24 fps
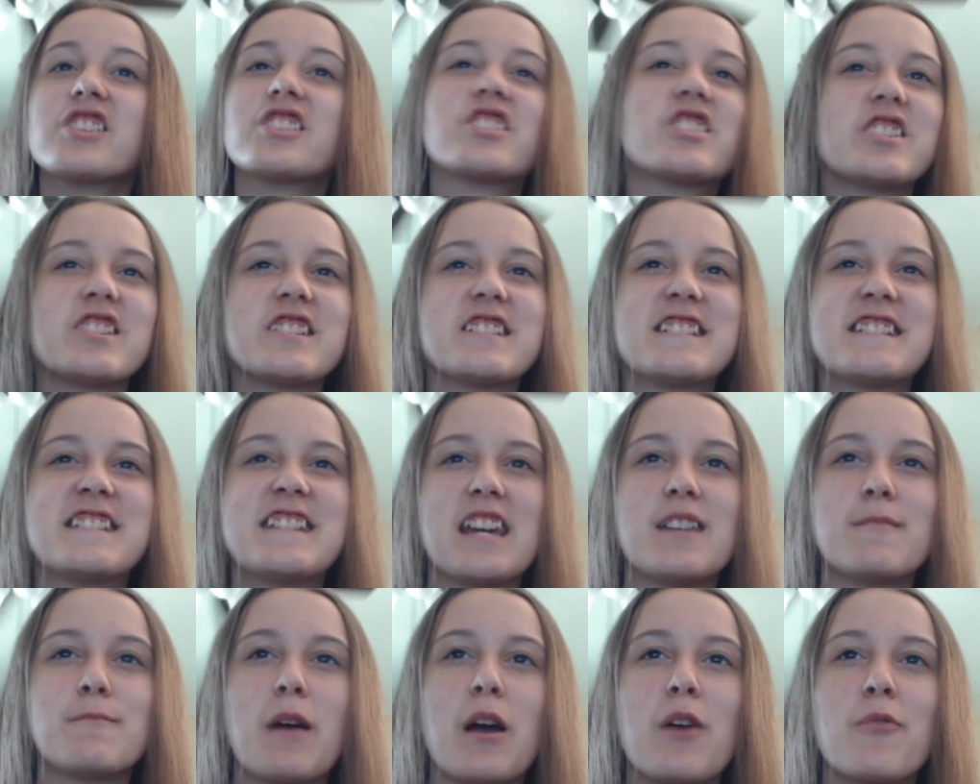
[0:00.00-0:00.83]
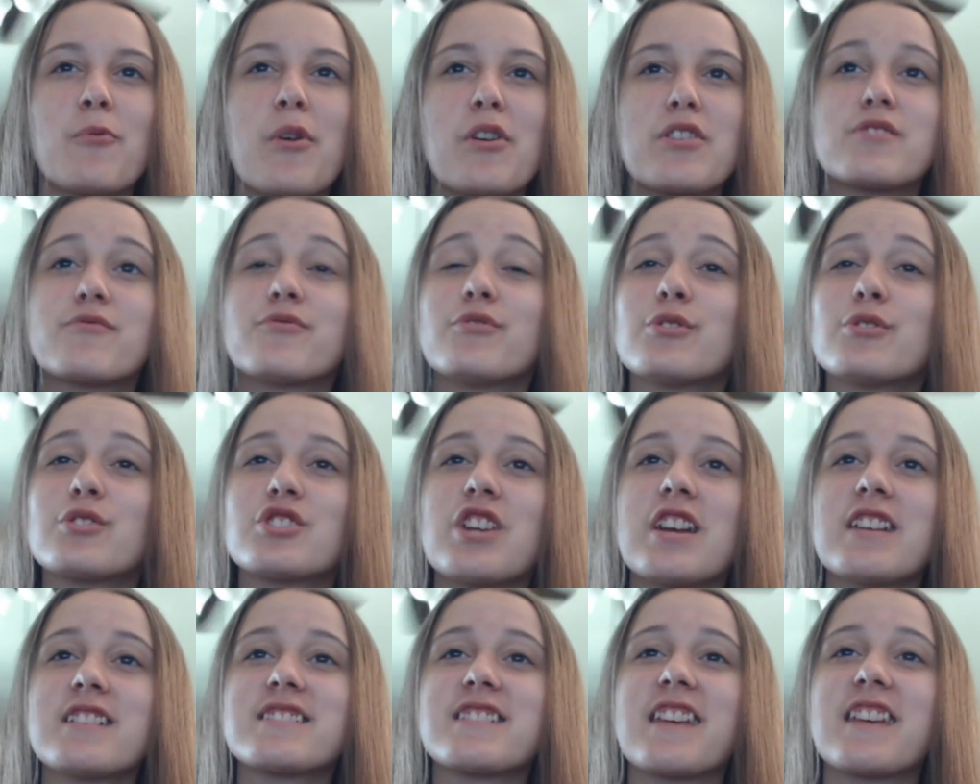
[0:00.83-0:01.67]
Good day, my wonderful
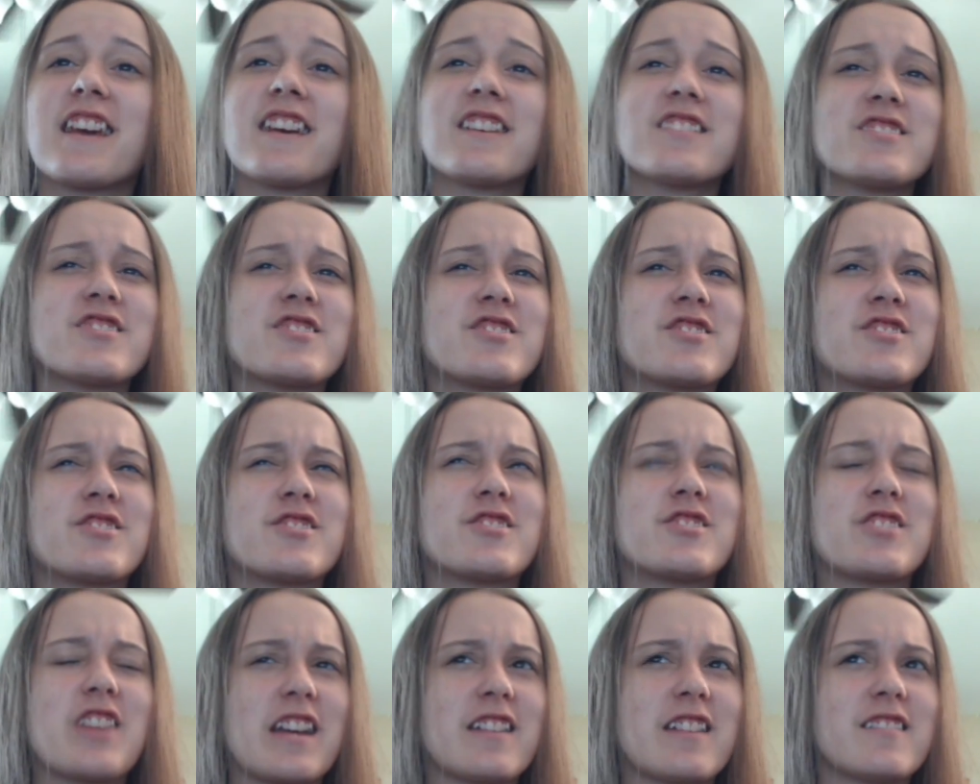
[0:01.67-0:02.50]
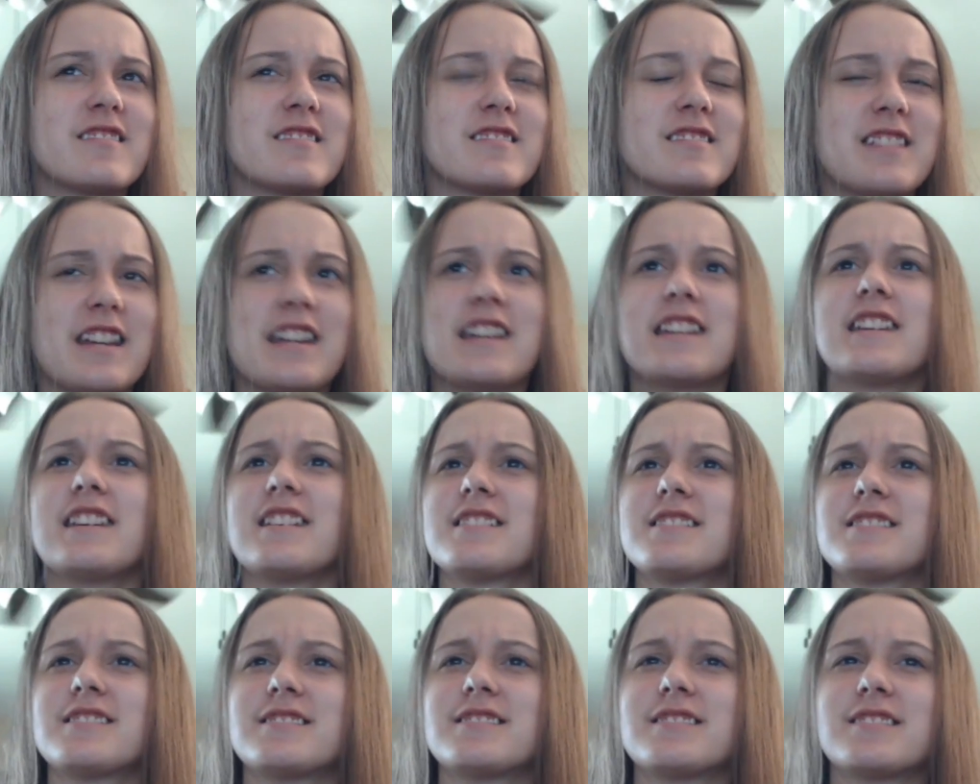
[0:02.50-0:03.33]
gents and gent
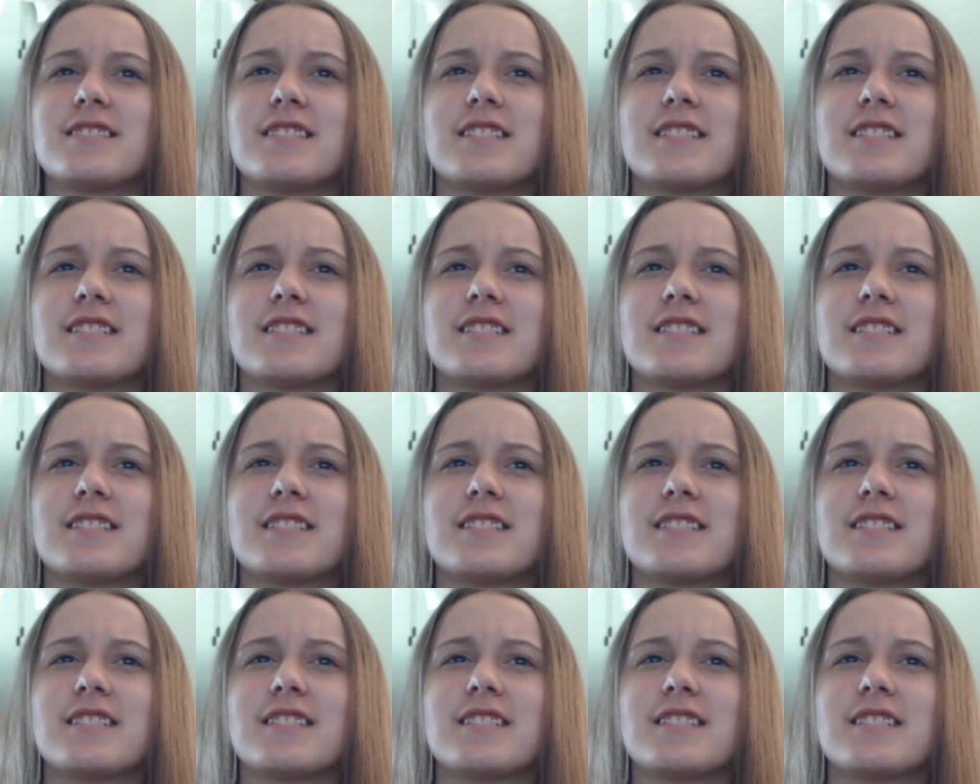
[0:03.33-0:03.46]
ladies.